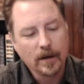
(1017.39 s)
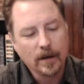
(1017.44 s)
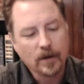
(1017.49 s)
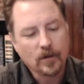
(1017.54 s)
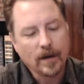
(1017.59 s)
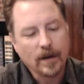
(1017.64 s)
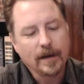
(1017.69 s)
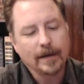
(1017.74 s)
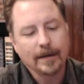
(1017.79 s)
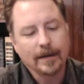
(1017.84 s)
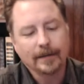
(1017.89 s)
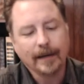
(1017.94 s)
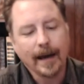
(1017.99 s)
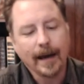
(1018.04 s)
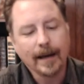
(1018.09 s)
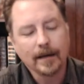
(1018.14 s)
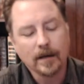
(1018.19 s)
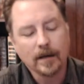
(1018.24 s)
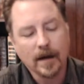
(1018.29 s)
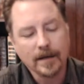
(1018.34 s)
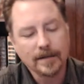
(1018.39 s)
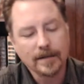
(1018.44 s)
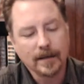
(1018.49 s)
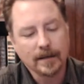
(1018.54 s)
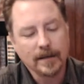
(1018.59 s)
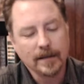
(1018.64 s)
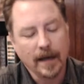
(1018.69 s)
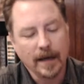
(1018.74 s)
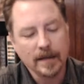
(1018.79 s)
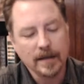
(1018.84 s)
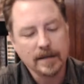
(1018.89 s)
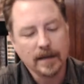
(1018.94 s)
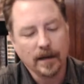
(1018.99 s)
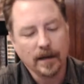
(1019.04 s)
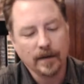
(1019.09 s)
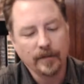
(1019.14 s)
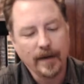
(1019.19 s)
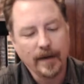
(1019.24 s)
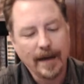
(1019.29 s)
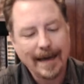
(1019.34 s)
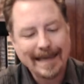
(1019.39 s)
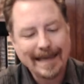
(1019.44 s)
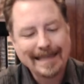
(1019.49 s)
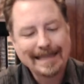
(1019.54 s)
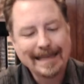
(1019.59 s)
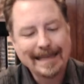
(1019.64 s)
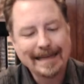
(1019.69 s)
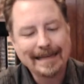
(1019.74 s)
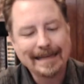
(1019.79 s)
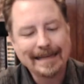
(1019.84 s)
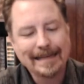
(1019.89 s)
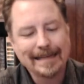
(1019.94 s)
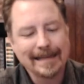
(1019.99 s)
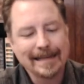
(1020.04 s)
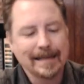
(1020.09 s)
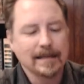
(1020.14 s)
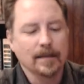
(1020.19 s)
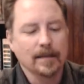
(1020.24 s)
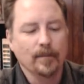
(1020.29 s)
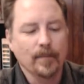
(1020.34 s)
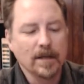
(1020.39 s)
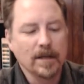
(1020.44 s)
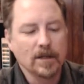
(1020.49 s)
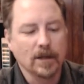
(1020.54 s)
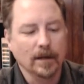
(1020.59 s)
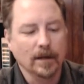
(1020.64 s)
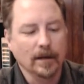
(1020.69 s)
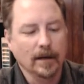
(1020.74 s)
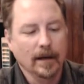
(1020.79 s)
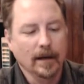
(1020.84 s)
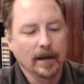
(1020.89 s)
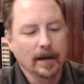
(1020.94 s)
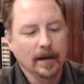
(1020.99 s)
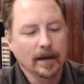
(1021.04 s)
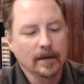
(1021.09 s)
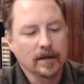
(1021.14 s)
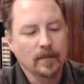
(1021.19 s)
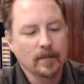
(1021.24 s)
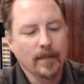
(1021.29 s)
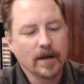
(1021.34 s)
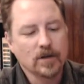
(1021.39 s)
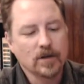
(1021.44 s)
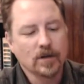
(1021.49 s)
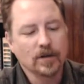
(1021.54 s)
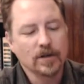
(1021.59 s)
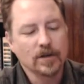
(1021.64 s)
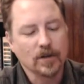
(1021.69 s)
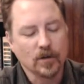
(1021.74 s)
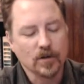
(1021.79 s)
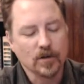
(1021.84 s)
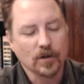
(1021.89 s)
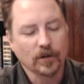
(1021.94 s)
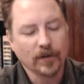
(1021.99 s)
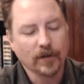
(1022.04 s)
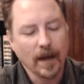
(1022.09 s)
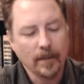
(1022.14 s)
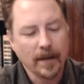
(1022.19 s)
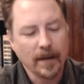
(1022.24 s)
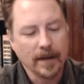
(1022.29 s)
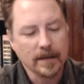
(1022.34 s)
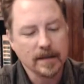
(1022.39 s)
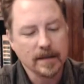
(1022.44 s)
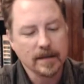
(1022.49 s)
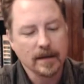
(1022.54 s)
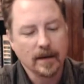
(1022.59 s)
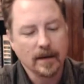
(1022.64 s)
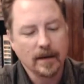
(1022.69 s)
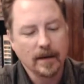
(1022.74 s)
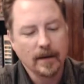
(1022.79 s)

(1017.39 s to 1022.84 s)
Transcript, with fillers: created a diagnostic test of ascendance submission to measure social dominance.